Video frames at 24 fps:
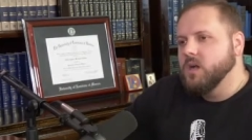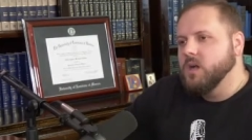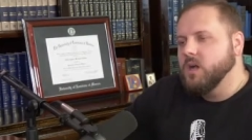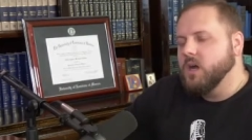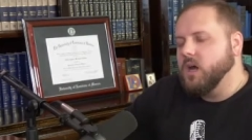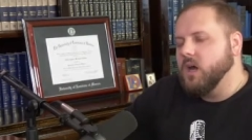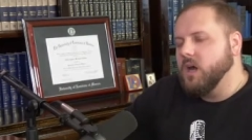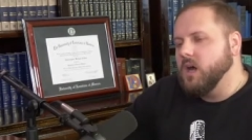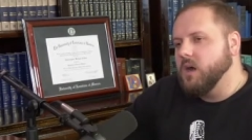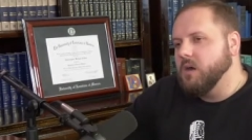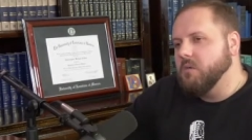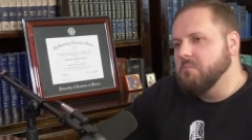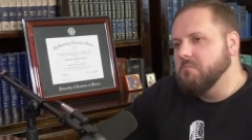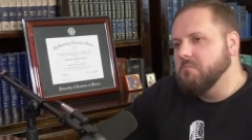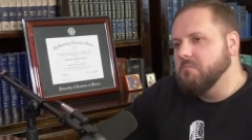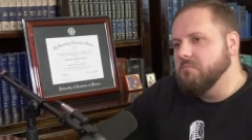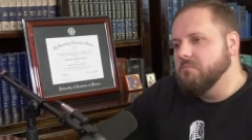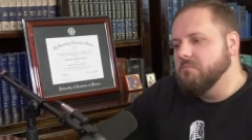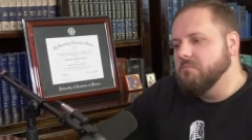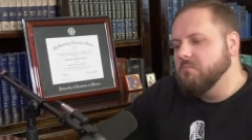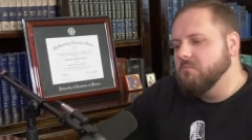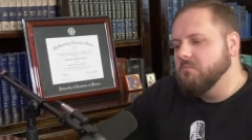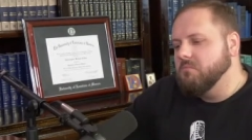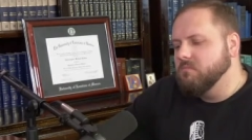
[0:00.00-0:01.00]
Um,
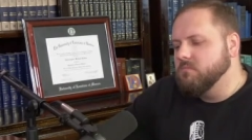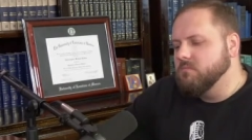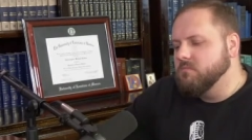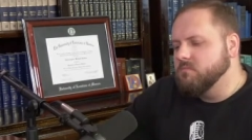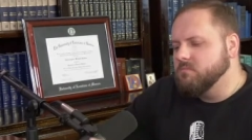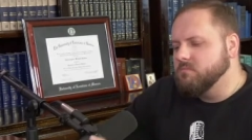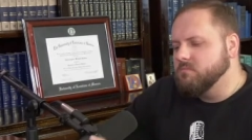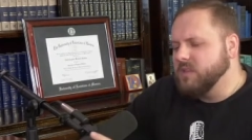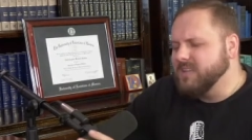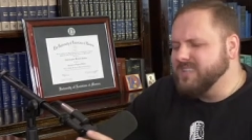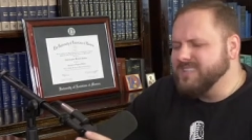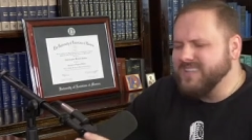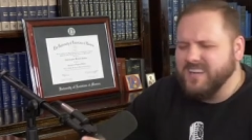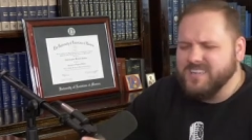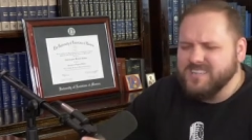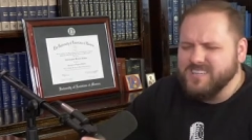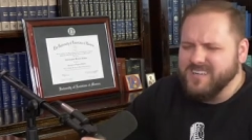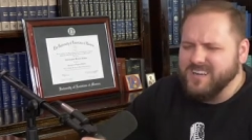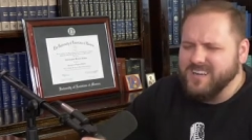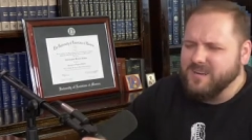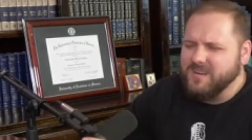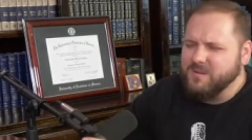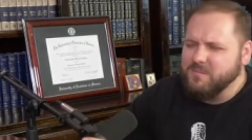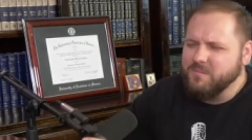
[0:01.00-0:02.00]
that's actually
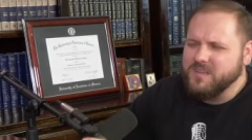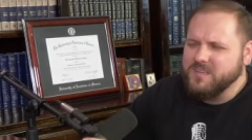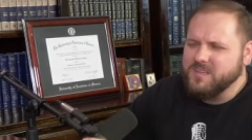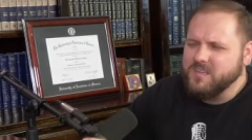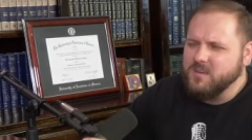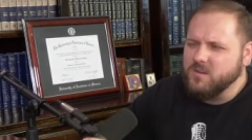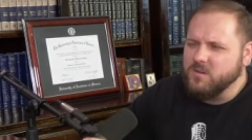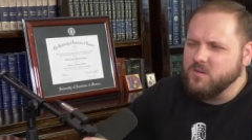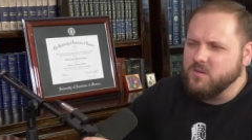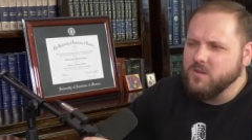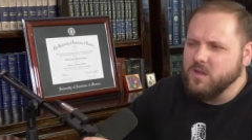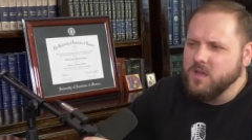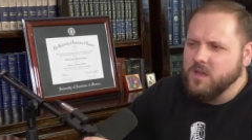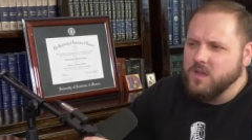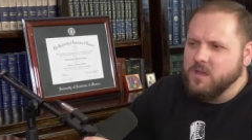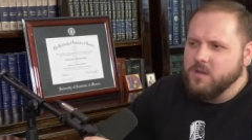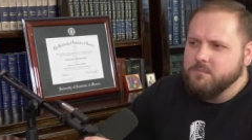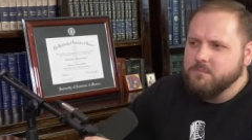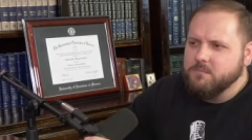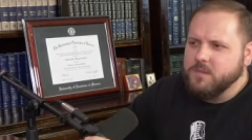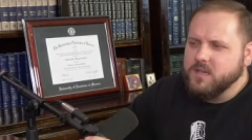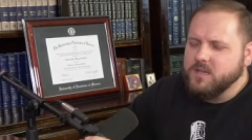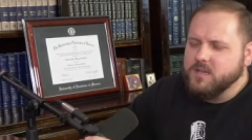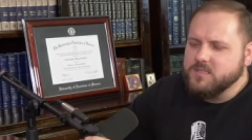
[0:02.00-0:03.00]
not a big deal, right?
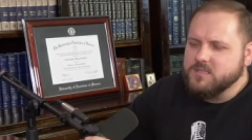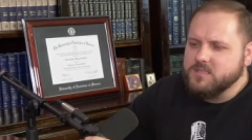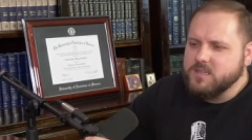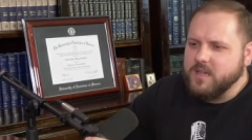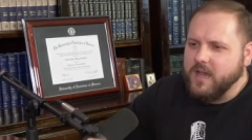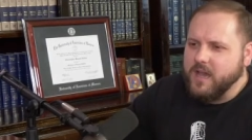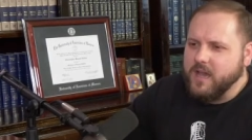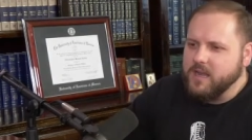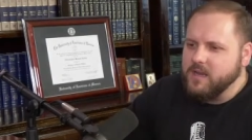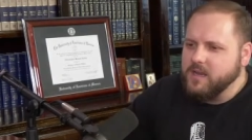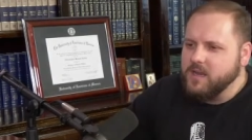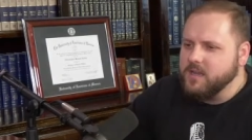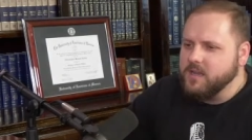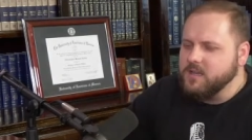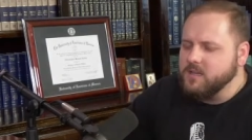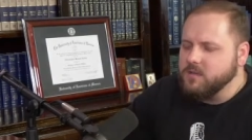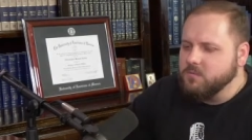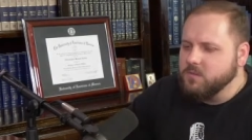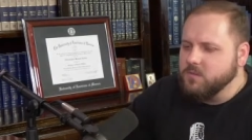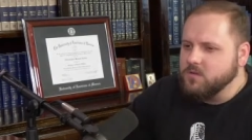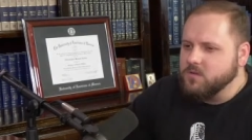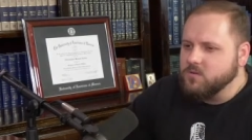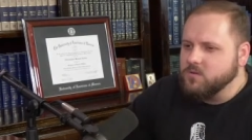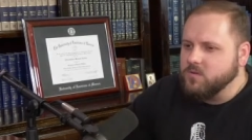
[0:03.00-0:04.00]
Because at an
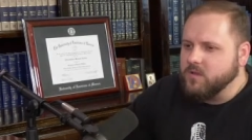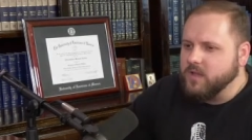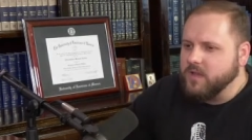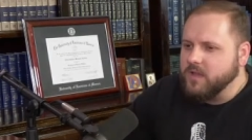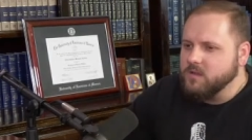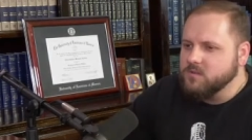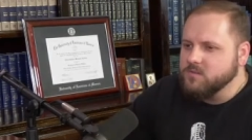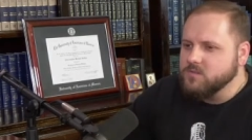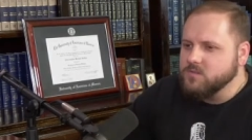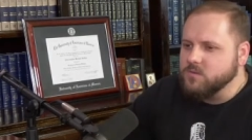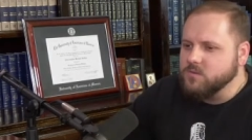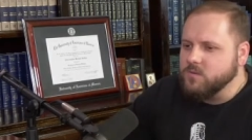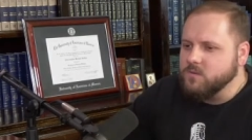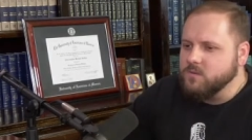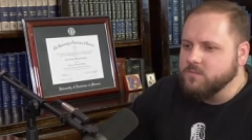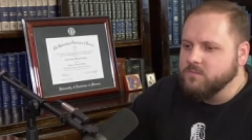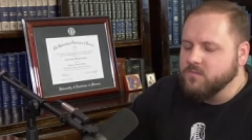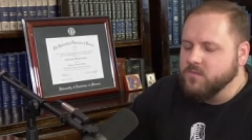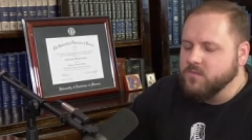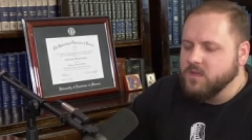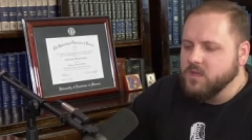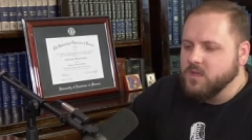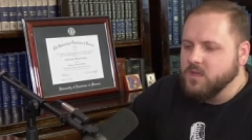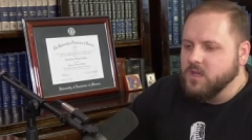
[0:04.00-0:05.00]
ecumenical council,
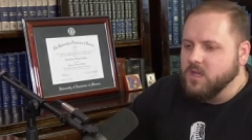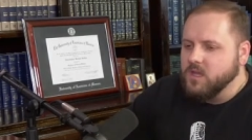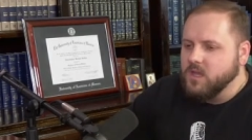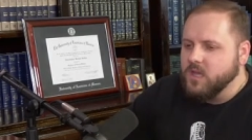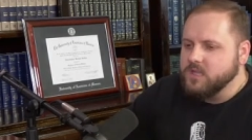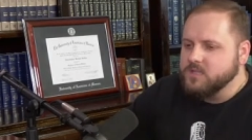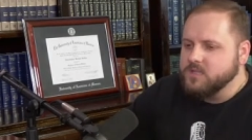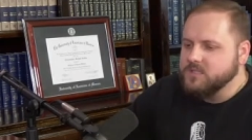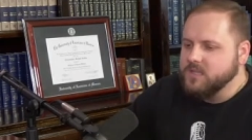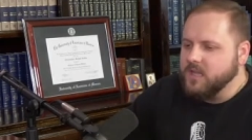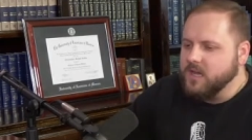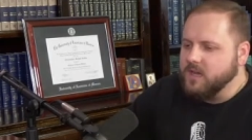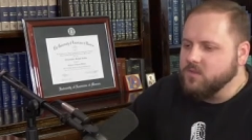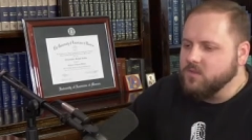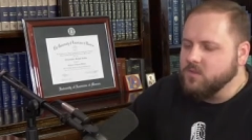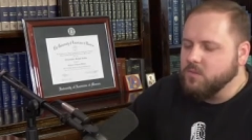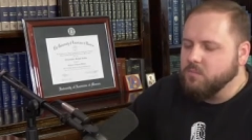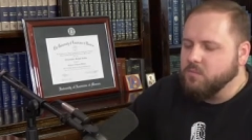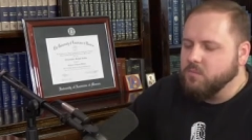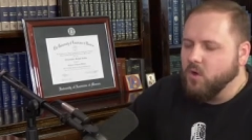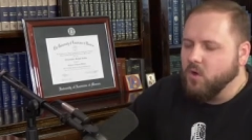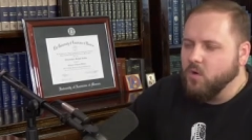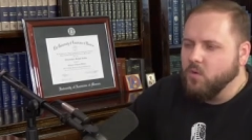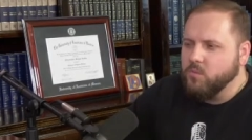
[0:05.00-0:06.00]
it's not the
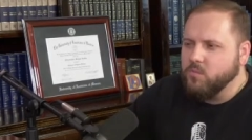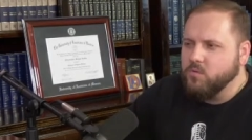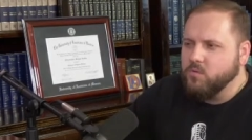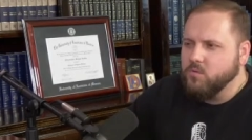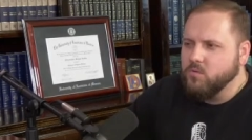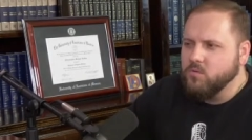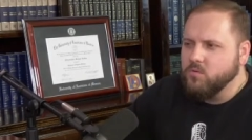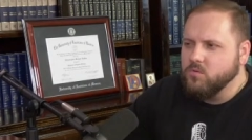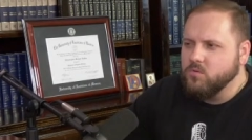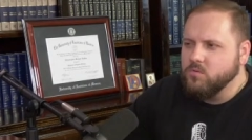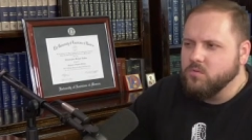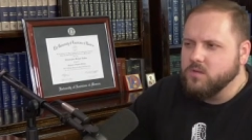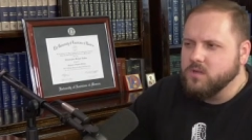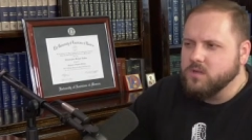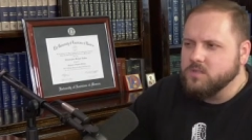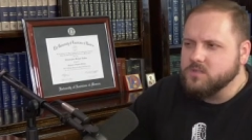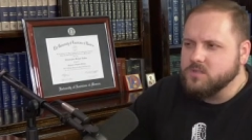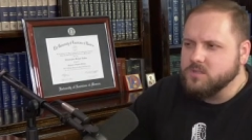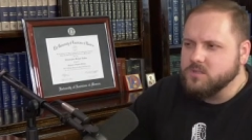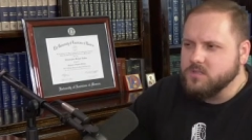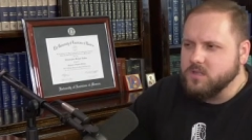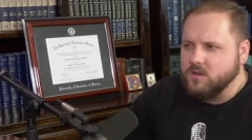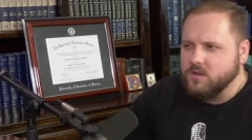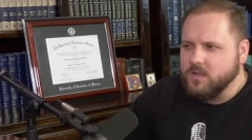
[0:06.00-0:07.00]
pope who
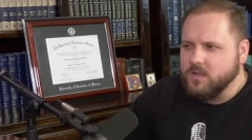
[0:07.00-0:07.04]
necessarily yeah.